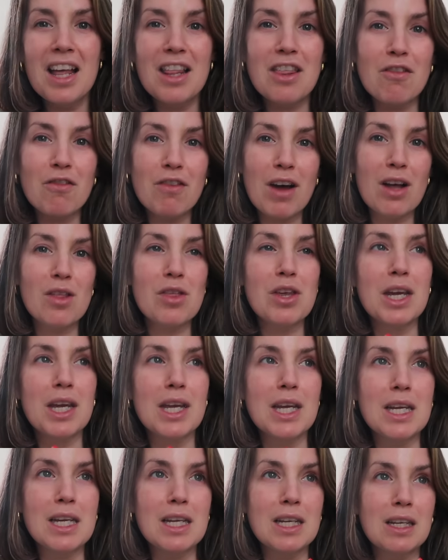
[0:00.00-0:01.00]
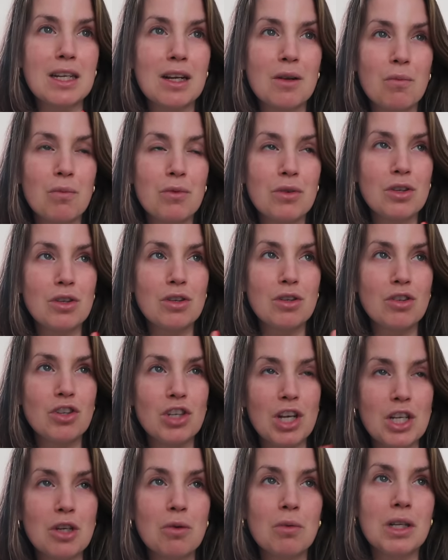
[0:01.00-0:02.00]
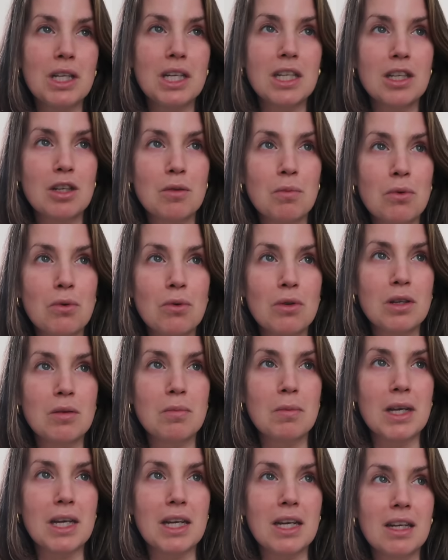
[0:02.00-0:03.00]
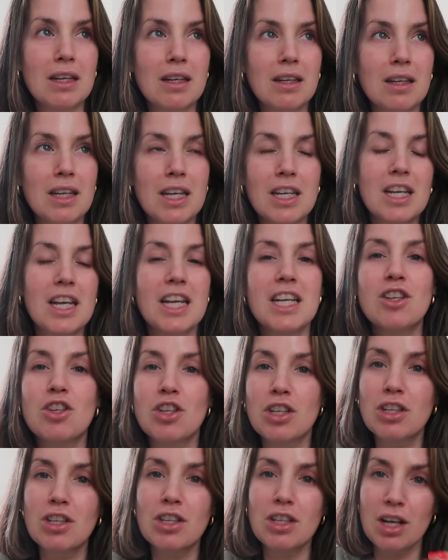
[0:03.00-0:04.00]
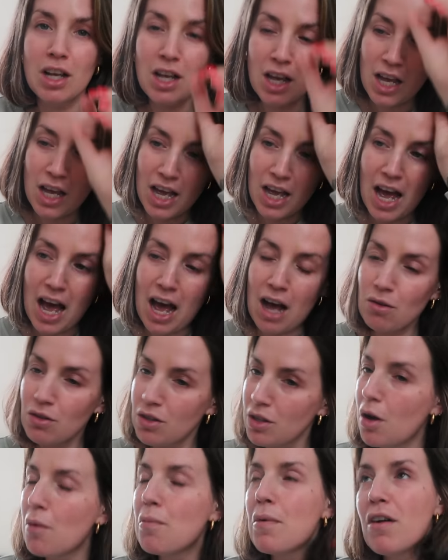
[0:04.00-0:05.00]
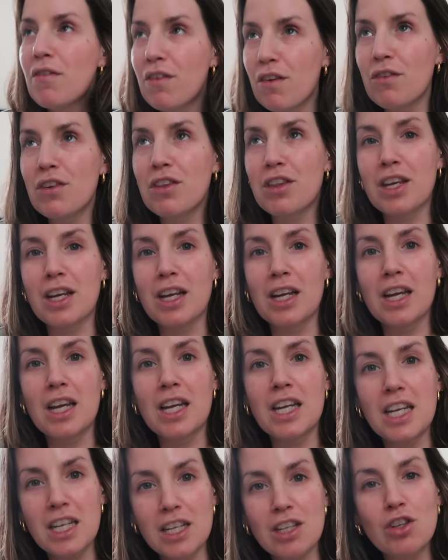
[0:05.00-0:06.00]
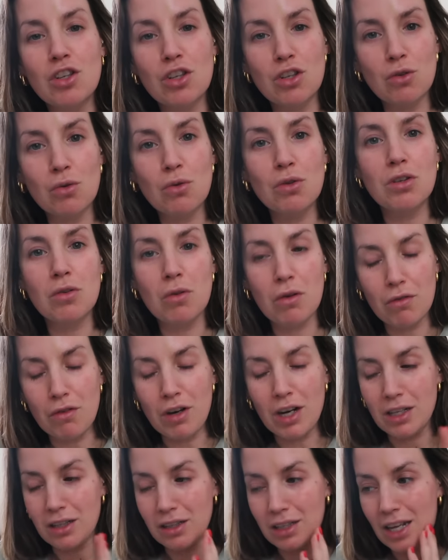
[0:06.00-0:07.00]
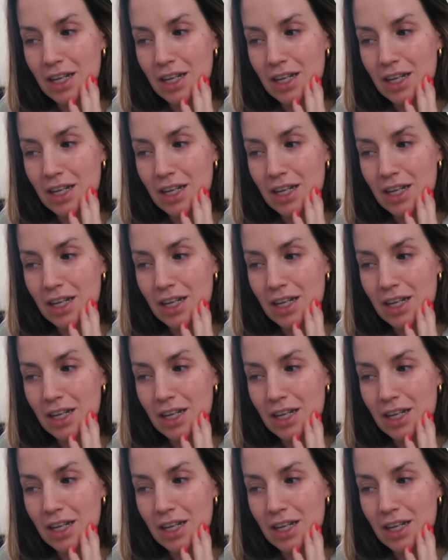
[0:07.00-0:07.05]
the fact that he genuinely supports me, it, he's just out above everything, he is just also a friend.